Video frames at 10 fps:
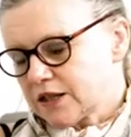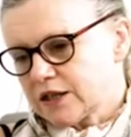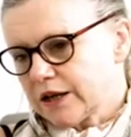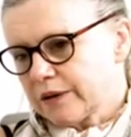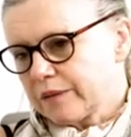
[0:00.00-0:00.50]

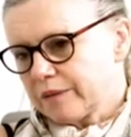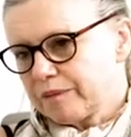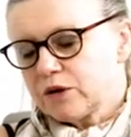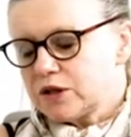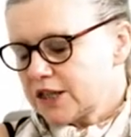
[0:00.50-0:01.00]
it's uh,
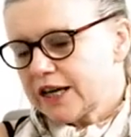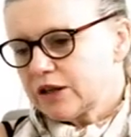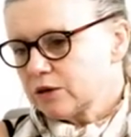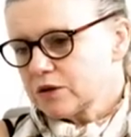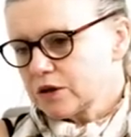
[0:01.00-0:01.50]
Lucy
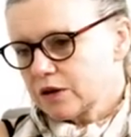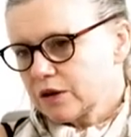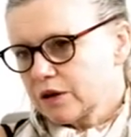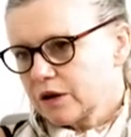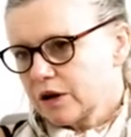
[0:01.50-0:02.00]

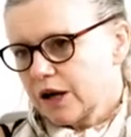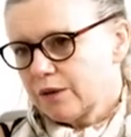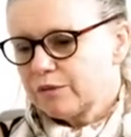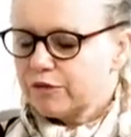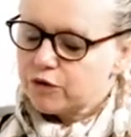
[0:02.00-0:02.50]
Daniels.
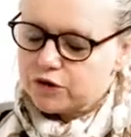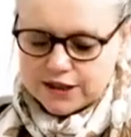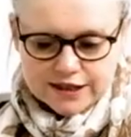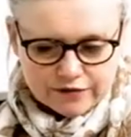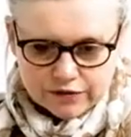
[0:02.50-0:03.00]
I'm
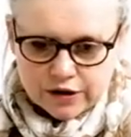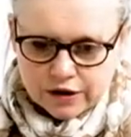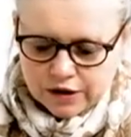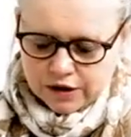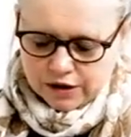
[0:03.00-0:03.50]
47.